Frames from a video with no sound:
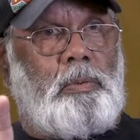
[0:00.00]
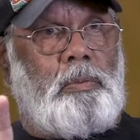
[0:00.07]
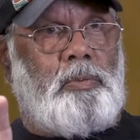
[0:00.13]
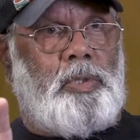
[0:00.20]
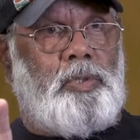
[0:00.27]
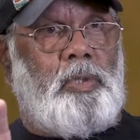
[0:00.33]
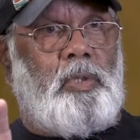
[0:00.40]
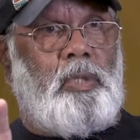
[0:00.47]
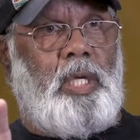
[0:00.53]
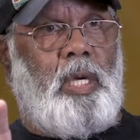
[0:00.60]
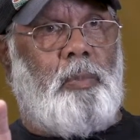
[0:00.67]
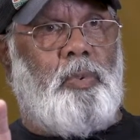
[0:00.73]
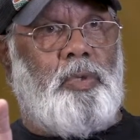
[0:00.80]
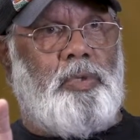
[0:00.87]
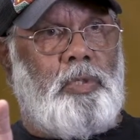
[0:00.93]
within the
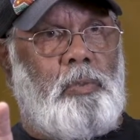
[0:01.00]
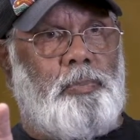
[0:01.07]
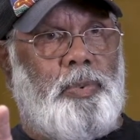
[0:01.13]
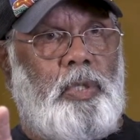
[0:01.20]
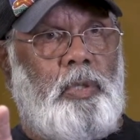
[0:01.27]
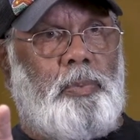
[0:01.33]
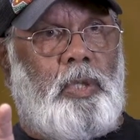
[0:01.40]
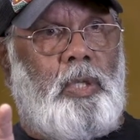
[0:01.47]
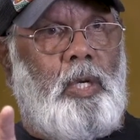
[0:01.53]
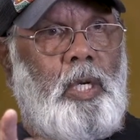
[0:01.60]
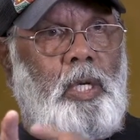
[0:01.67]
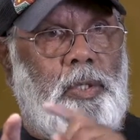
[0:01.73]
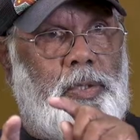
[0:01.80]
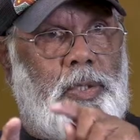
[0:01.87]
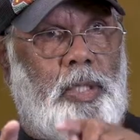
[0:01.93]
Aboriginal people.
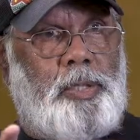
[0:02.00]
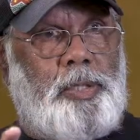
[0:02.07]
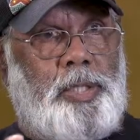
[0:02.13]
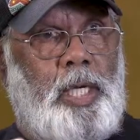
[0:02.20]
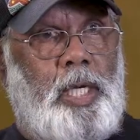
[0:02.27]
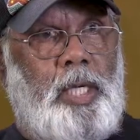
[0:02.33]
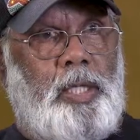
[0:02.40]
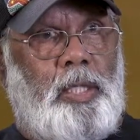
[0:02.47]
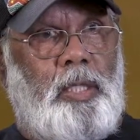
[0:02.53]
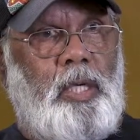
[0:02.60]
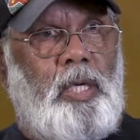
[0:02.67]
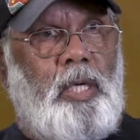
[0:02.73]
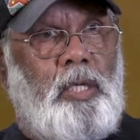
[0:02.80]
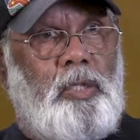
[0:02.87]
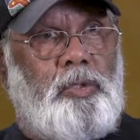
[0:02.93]
Today,
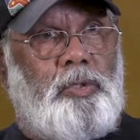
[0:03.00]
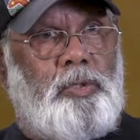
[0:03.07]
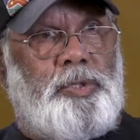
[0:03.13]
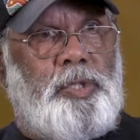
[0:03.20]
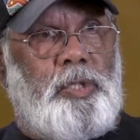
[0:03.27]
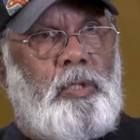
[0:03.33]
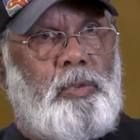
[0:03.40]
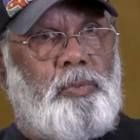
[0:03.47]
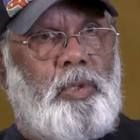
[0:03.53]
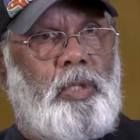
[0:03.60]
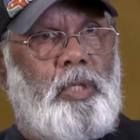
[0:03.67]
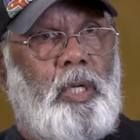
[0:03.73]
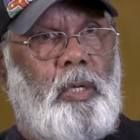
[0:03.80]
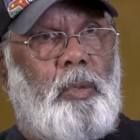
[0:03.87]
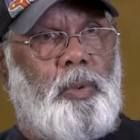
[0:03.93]

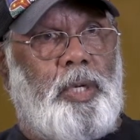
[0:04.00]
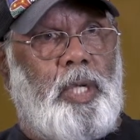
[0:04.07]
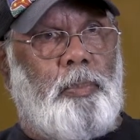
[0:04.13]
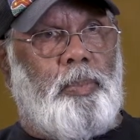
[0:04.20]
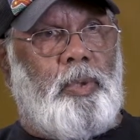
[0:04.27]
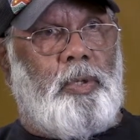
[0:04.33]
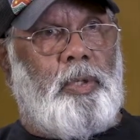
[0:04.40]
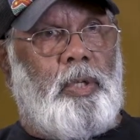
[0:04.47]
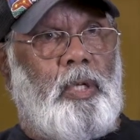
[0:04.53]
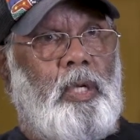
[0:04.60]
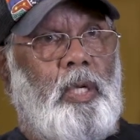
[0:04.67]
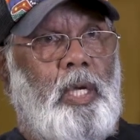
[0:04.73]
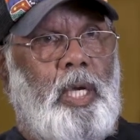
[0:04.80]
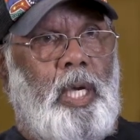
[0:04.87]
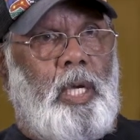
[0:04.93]
children know what happened
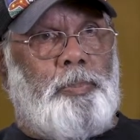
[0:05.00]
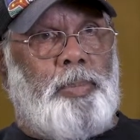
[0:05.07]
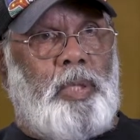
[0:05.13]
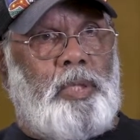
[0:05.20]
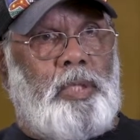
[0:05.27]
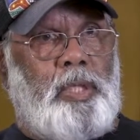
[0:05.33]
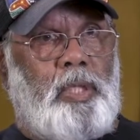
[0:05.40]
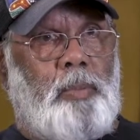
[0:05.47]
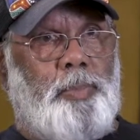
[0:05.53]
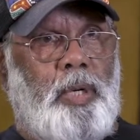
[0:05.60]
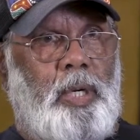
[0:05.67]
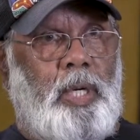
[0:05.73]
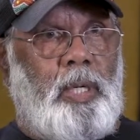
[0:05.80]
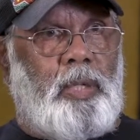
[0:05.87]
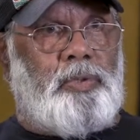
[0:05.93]
in the
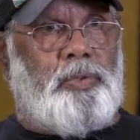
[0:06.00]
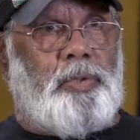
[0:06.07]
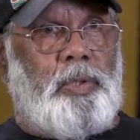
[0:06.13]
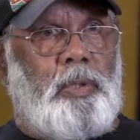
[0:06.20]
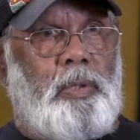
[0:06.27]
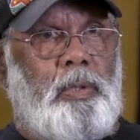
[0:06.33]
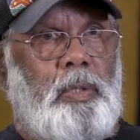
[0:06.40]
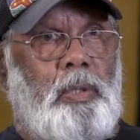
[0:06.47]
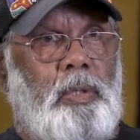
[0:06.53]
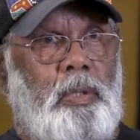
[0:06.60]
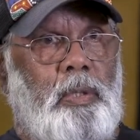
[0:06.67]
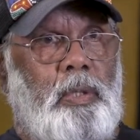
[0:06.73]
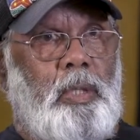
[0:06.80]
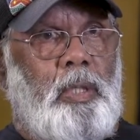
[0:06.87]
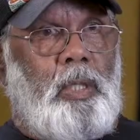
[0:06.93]
past.
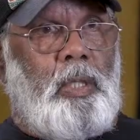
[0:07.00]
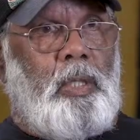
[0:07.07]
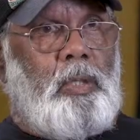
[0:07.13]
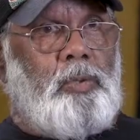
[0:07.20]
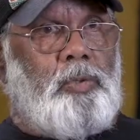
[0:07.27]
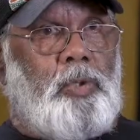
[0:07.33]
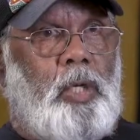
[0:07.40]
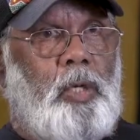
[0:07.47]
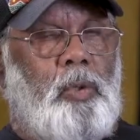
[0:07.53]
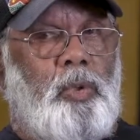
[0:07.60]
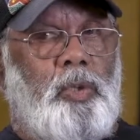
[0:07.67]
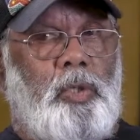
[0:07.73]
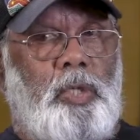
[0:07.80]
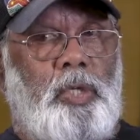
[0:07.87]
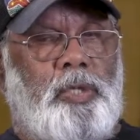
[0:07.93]

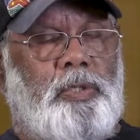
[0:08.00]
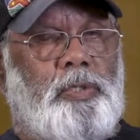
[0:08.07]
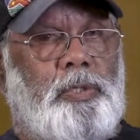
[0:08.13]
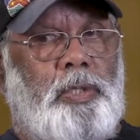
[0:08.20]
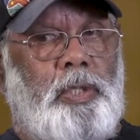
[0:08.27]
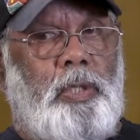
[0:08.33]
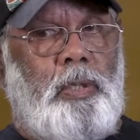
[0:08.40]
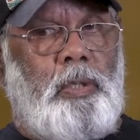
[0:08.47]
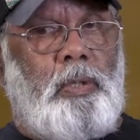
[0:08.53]
So it's